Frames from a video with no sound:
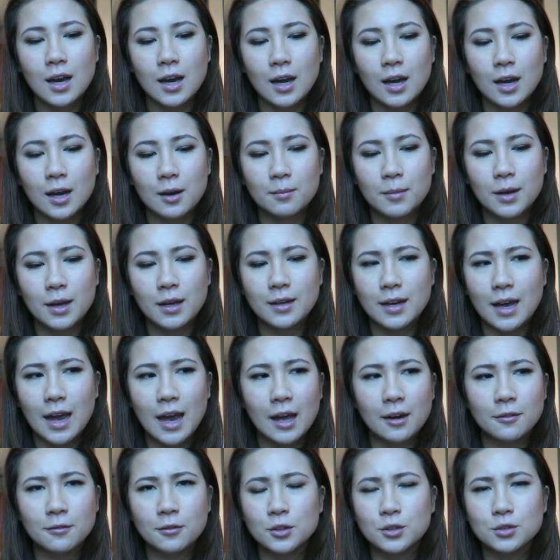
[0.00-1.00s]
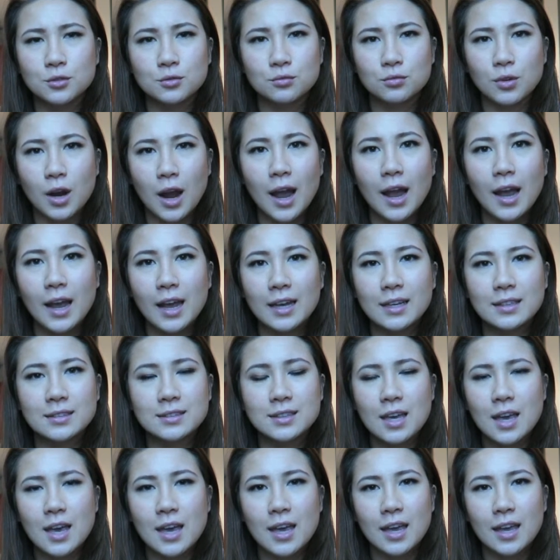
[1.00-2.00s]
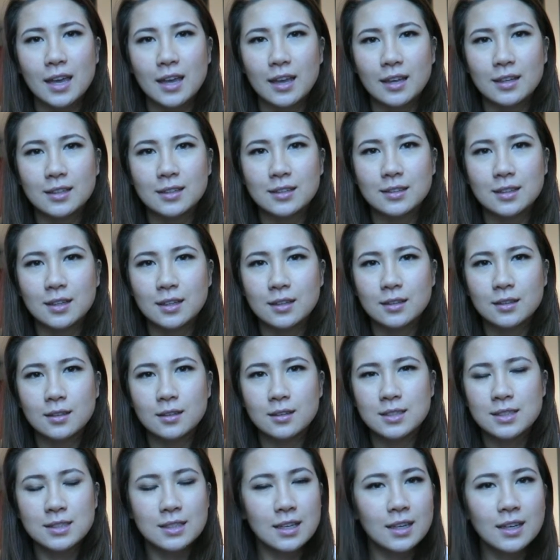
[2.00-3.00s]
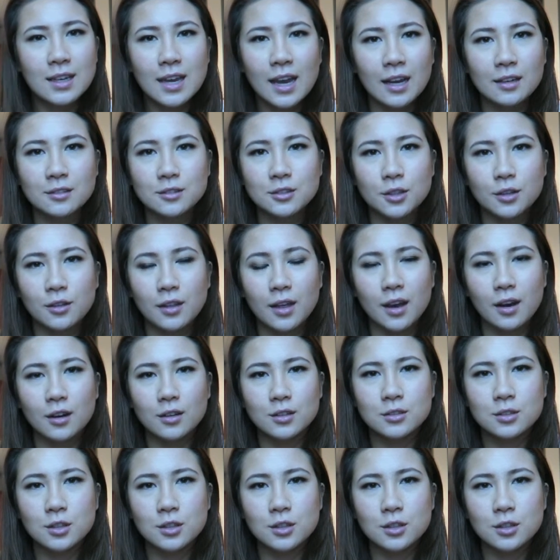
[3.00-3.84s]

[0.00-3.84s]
an adverse rise in skin cancer there.